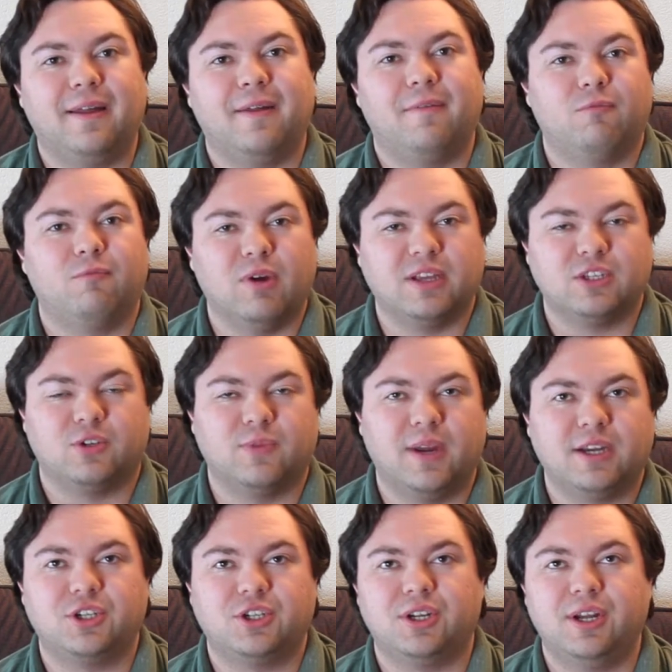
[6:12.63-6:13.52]

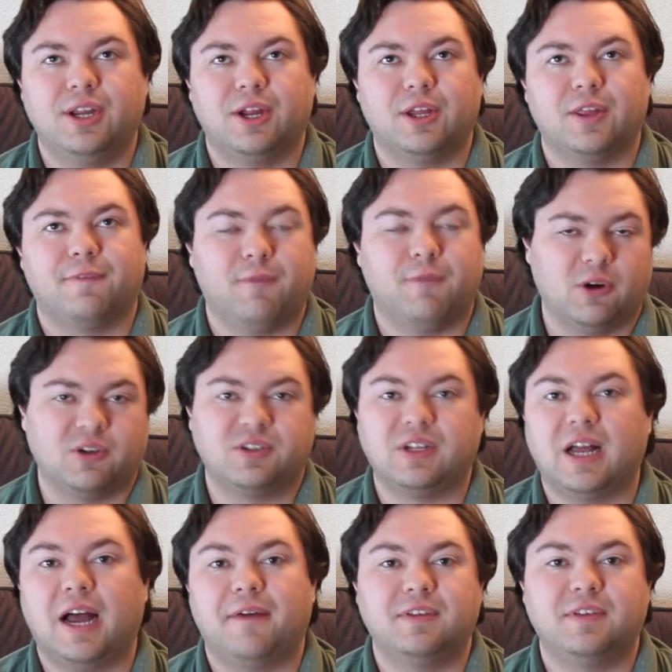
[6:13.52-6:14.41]
resurrection here, the
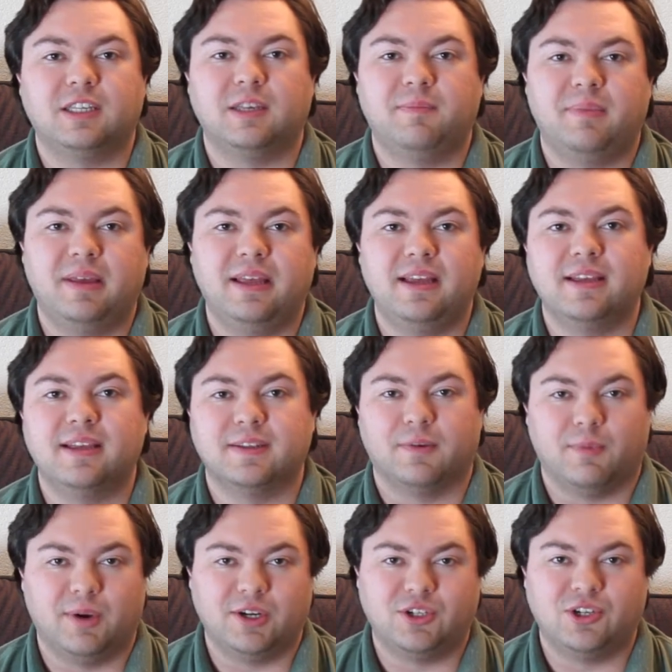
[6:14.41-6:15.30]
first obviously being his
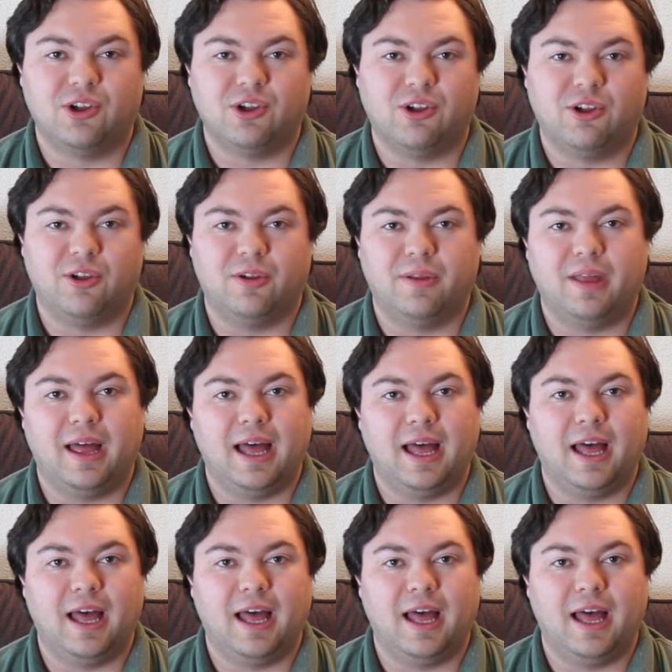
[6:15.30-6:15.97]
original